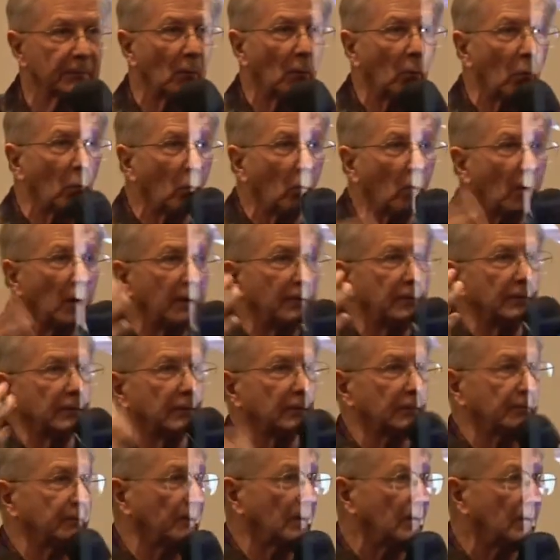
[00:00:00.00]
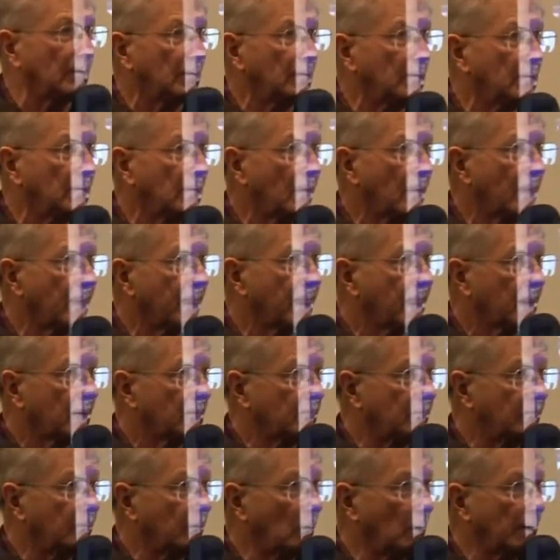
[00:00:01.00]
a wonderful
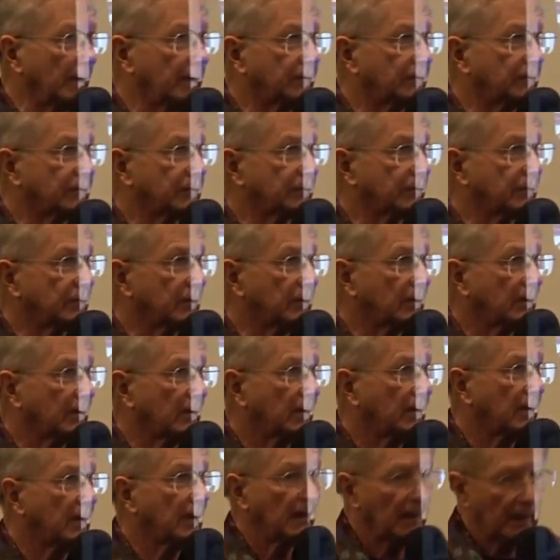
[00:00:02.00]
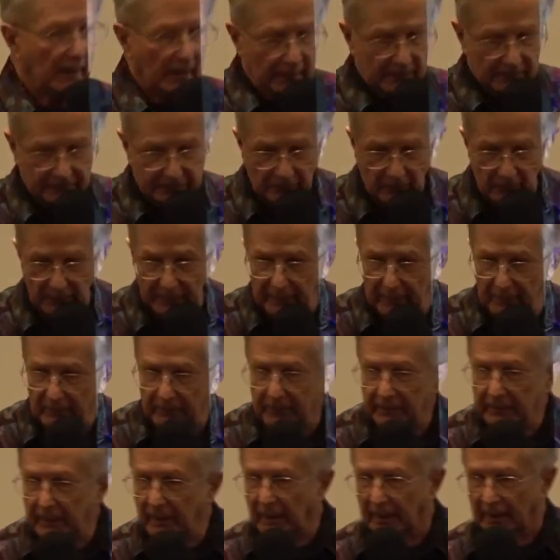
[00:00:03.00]
voice. So
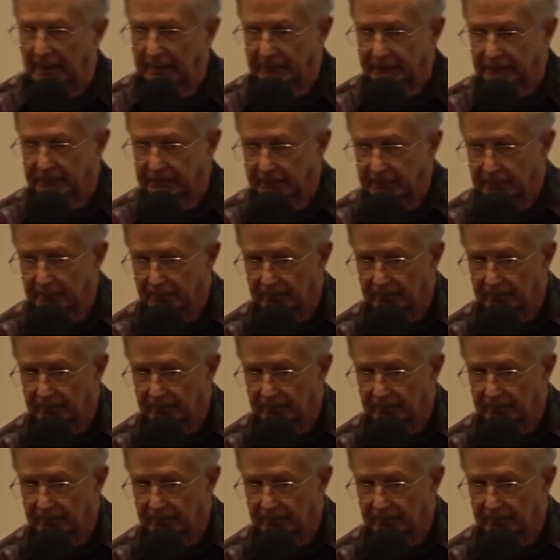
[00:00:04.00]
every night,